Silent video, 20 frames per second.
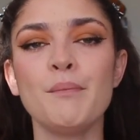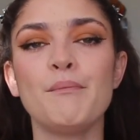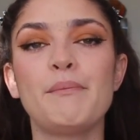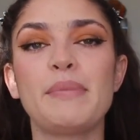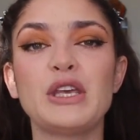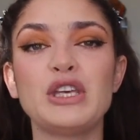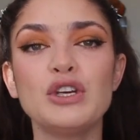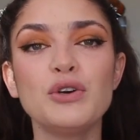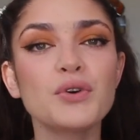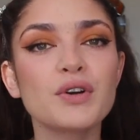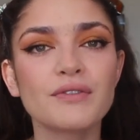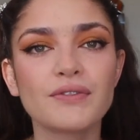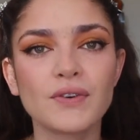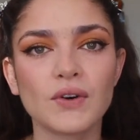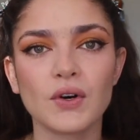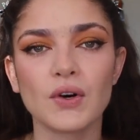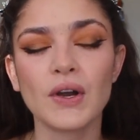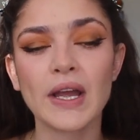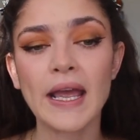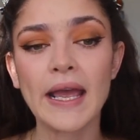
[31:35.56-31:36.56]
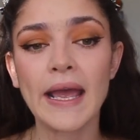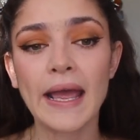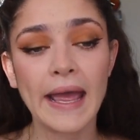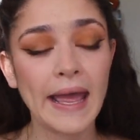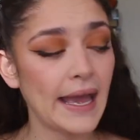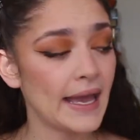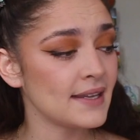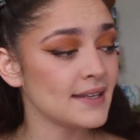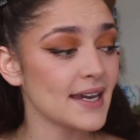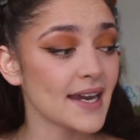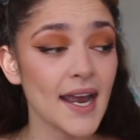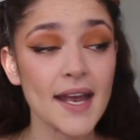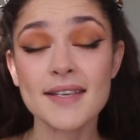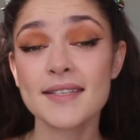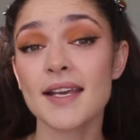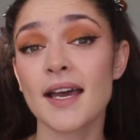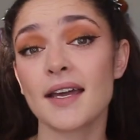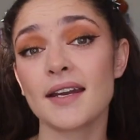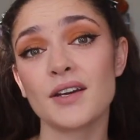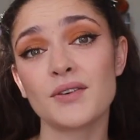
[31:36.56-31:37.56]
beautiful. And like I
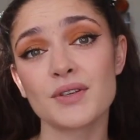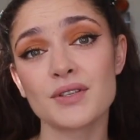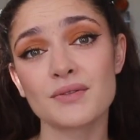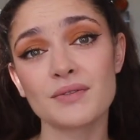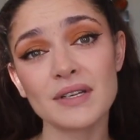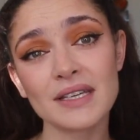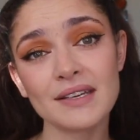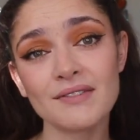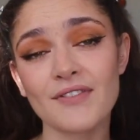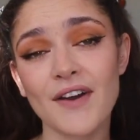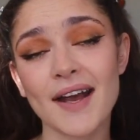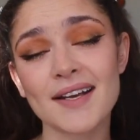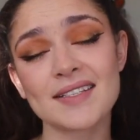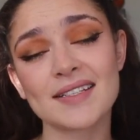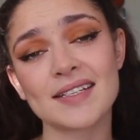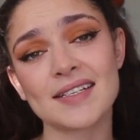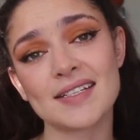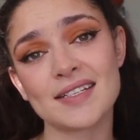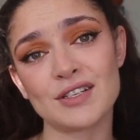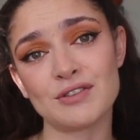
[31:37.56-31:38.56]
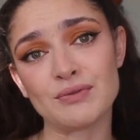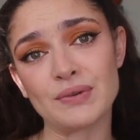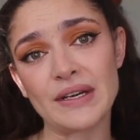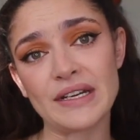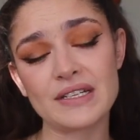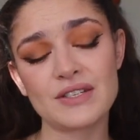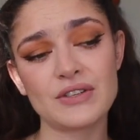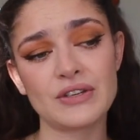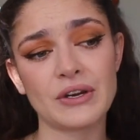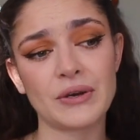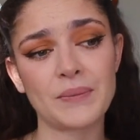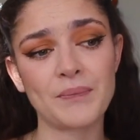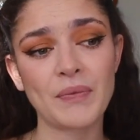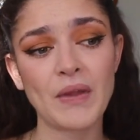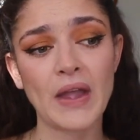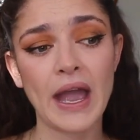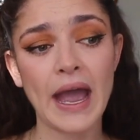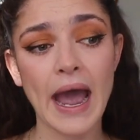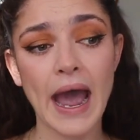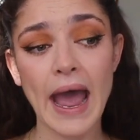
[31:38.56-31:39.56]
said, it was a really fast and easy read. So
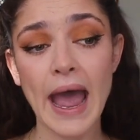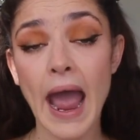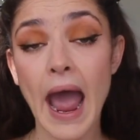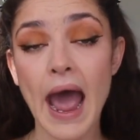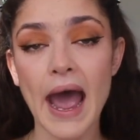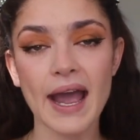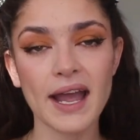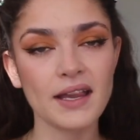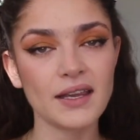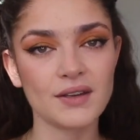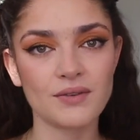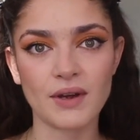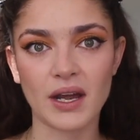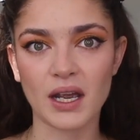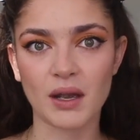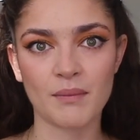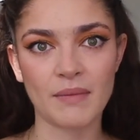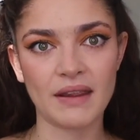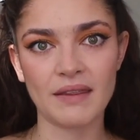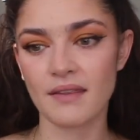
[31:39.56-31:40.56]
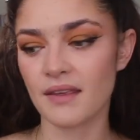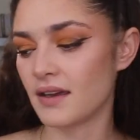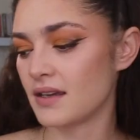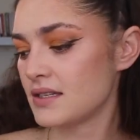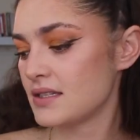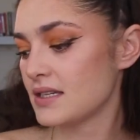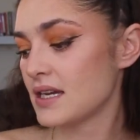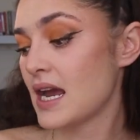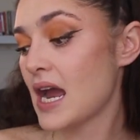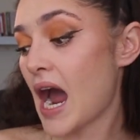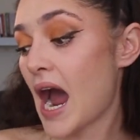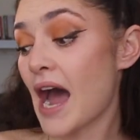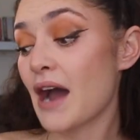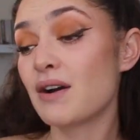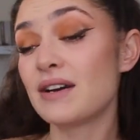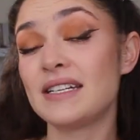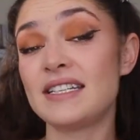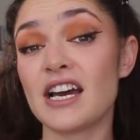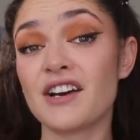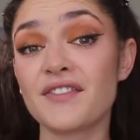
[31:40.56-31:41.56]
I highly recommend this. I
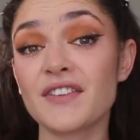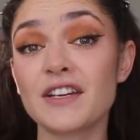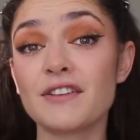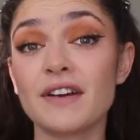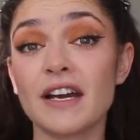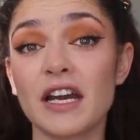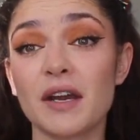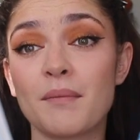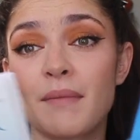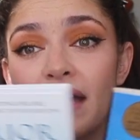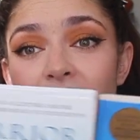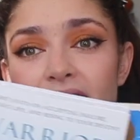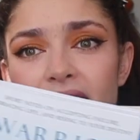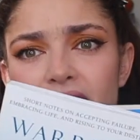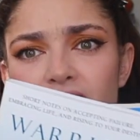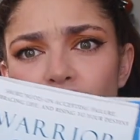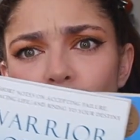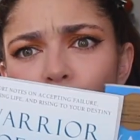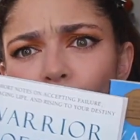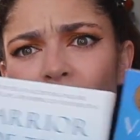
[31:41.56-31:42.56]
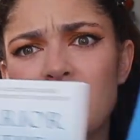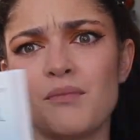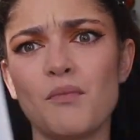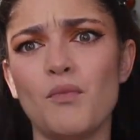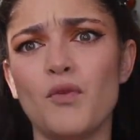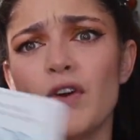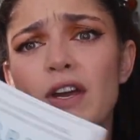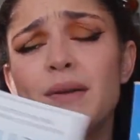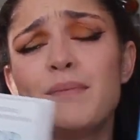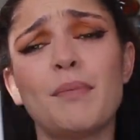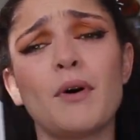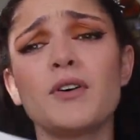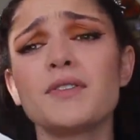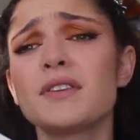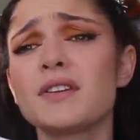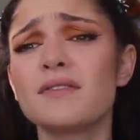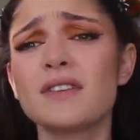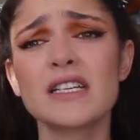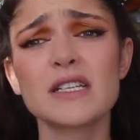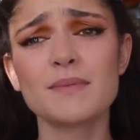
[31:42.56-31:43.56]
would definitely recommend like you can read both
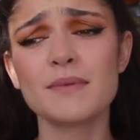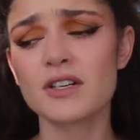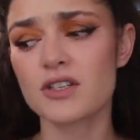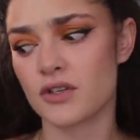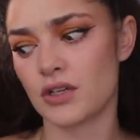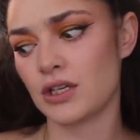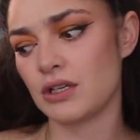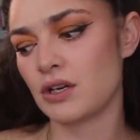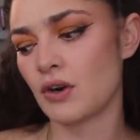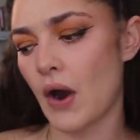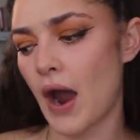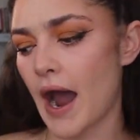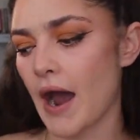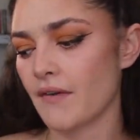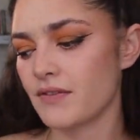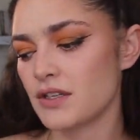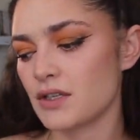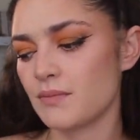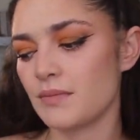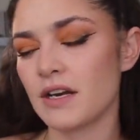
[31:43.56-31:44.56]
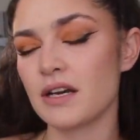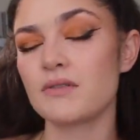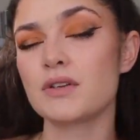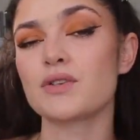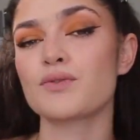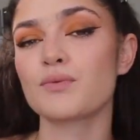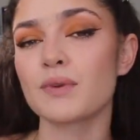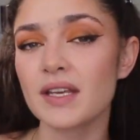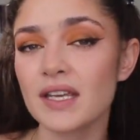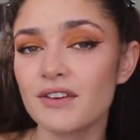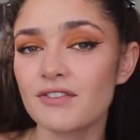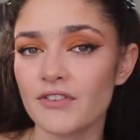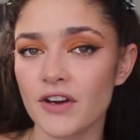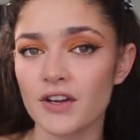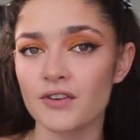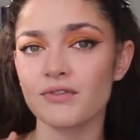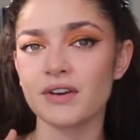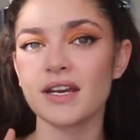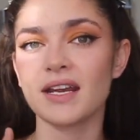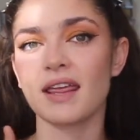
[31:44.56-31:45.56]
of these books or you don't have to, but it was really
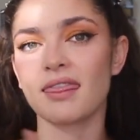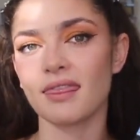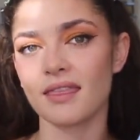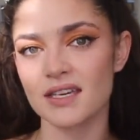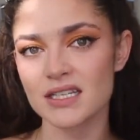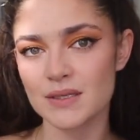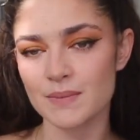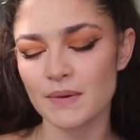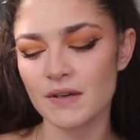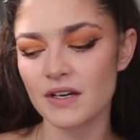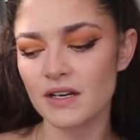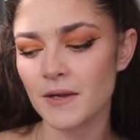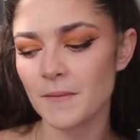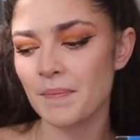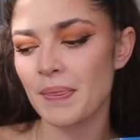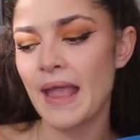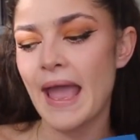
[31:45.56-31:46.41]
fun reading this book